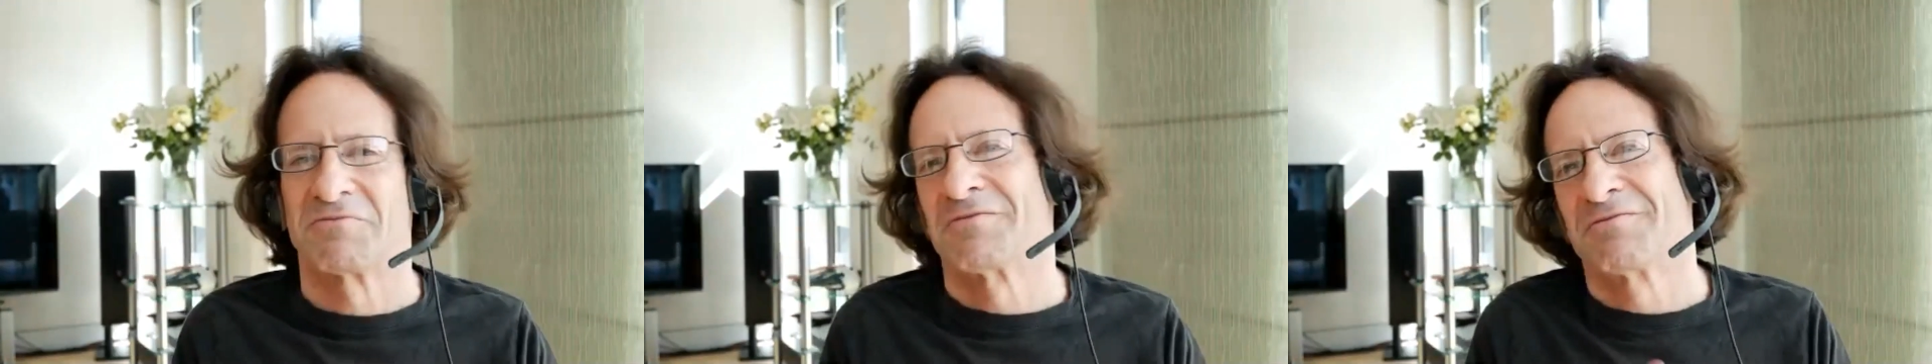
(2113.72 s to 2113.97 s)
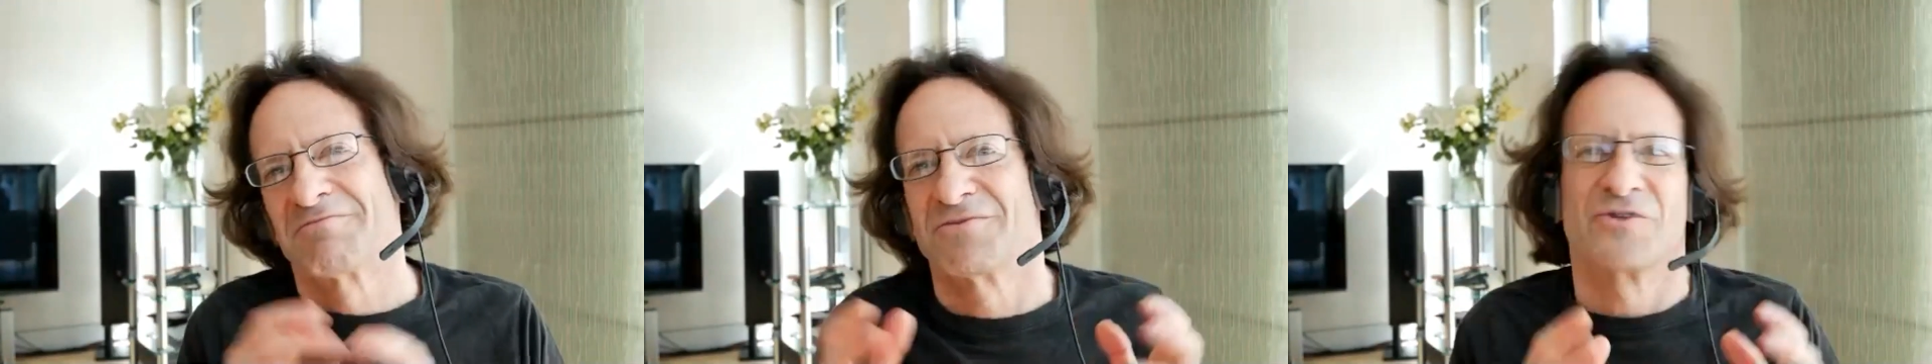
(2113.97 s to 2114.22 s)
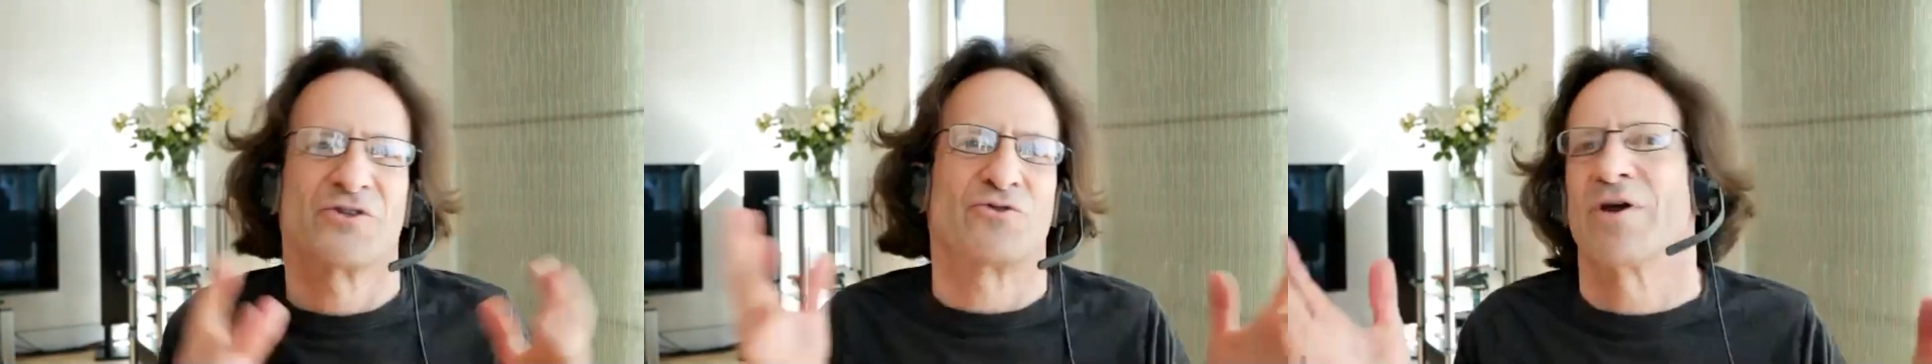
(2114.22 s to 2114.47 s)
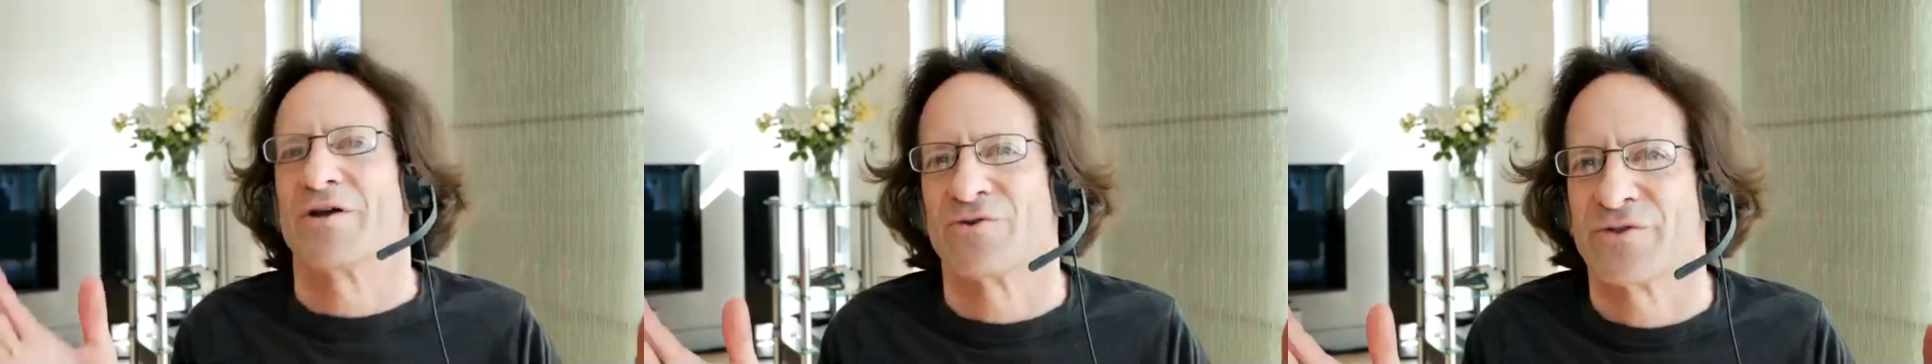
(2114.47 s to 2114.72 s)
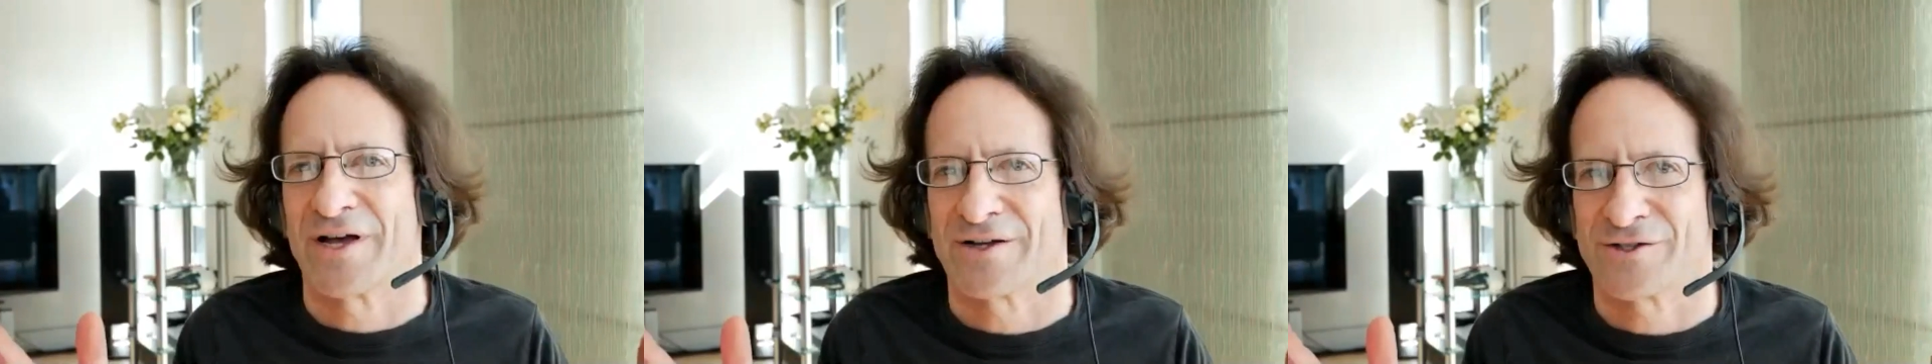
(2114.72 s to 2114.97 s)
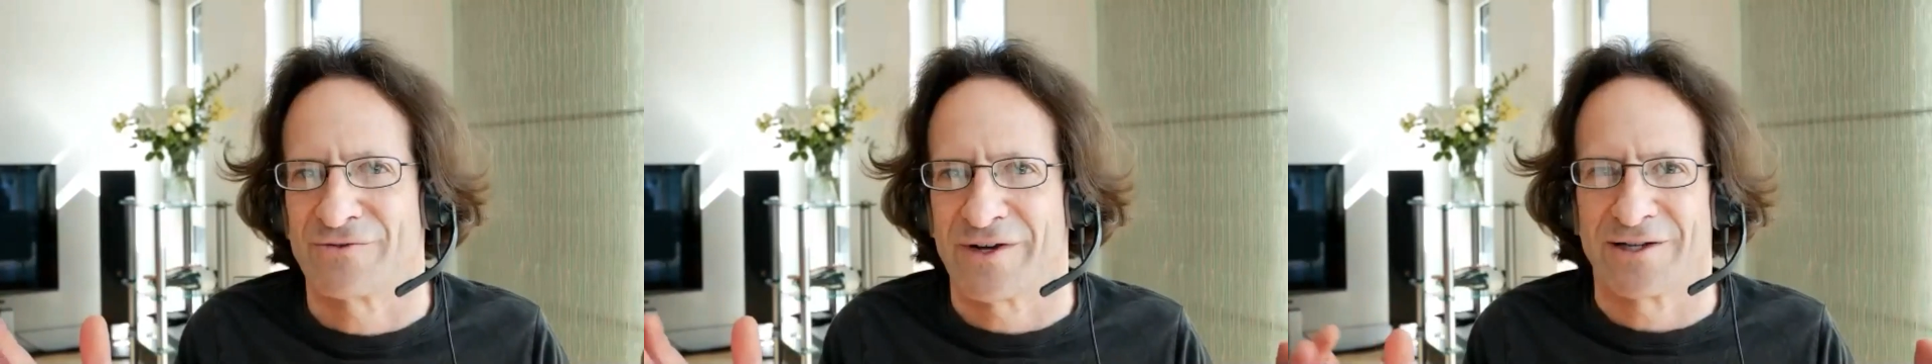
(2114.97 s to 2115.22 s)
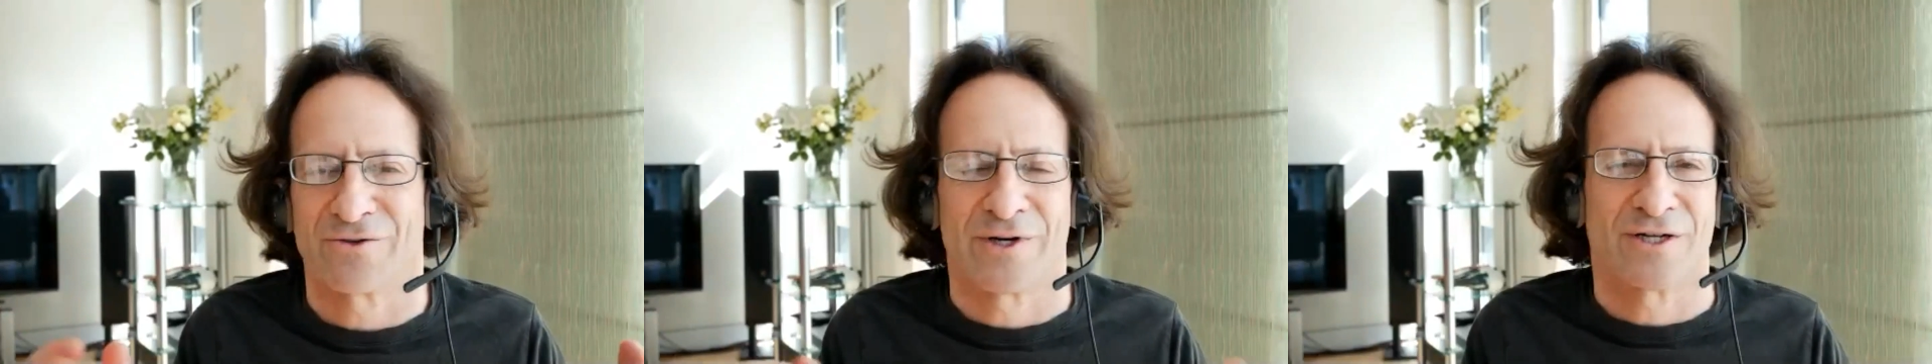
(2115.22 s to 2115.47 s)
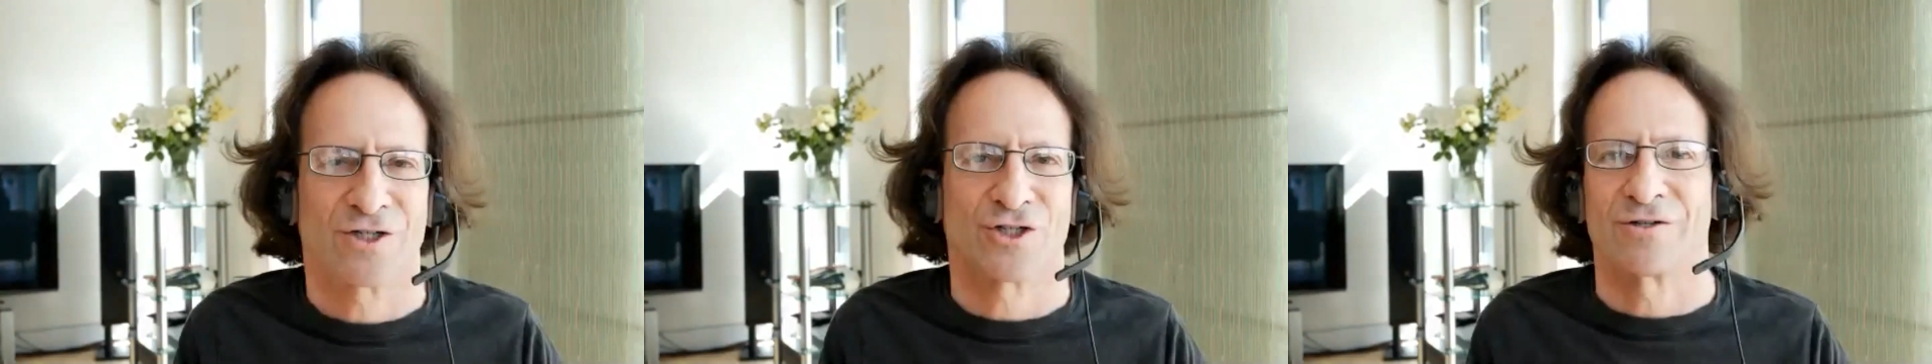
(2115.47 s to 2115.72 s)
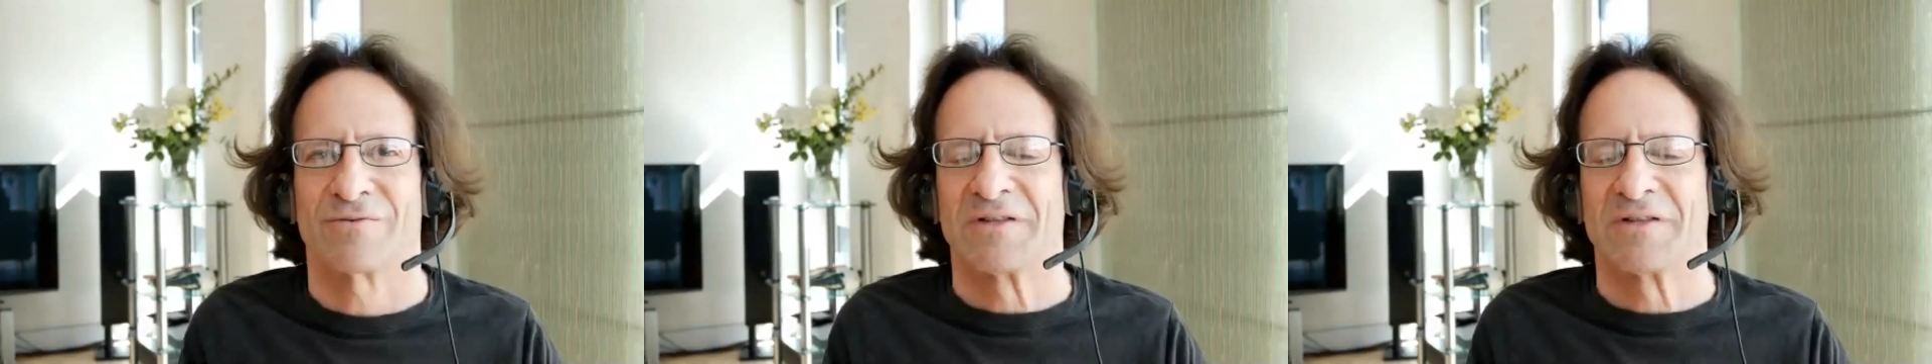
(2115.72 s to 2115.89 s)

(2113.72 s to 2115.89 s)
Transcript: 300,000 valuation.